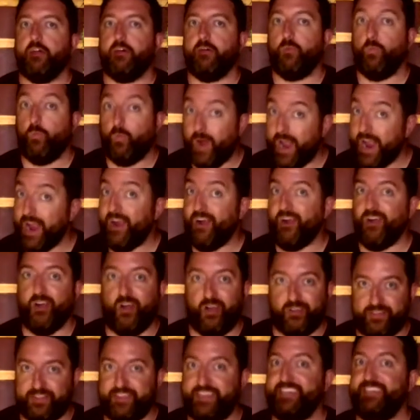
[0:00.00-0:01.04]

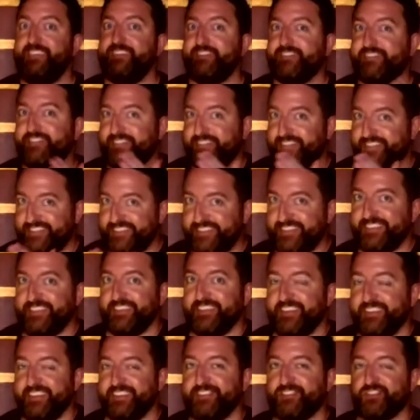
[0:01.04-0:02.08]
where these
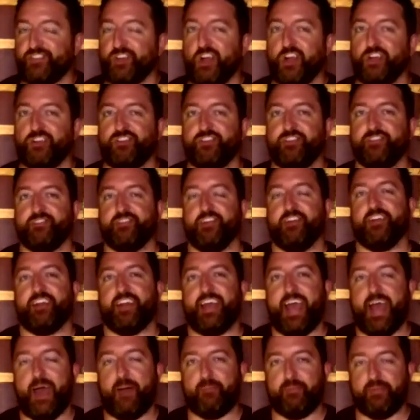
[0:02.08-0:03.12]
charges are going to
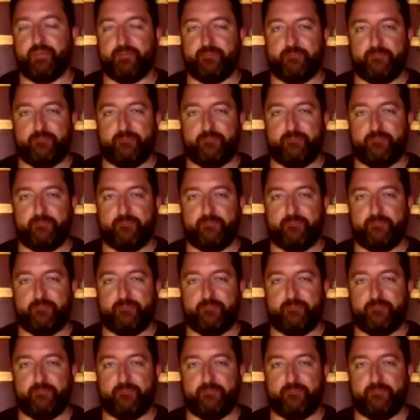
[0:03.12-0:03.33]
happen.